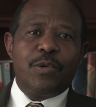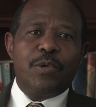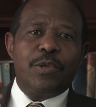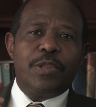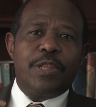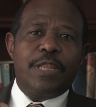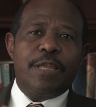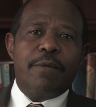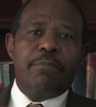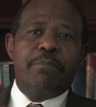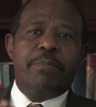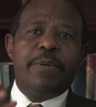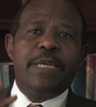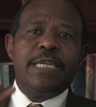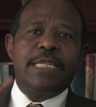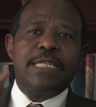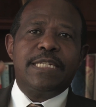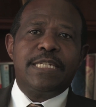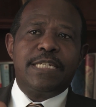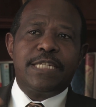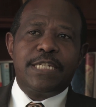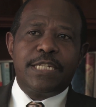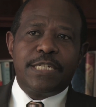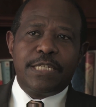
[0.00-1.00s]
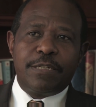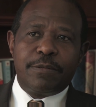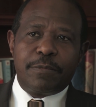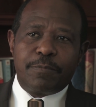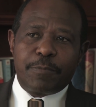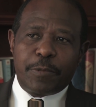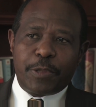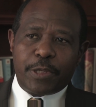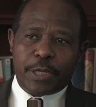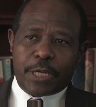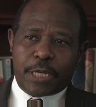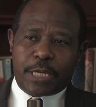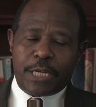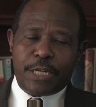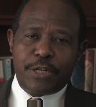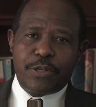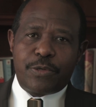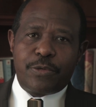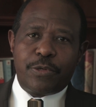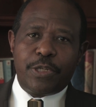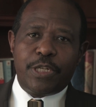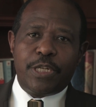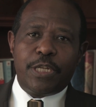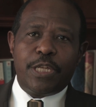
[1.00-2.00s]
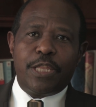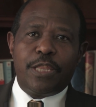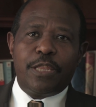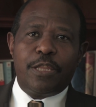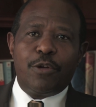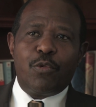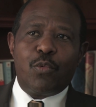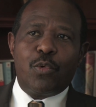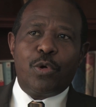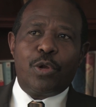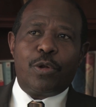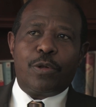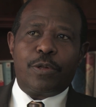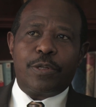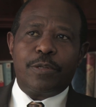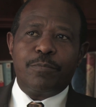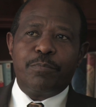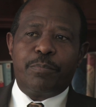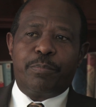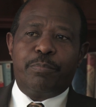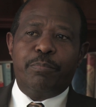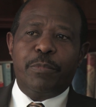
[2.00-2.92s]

the best country in the world,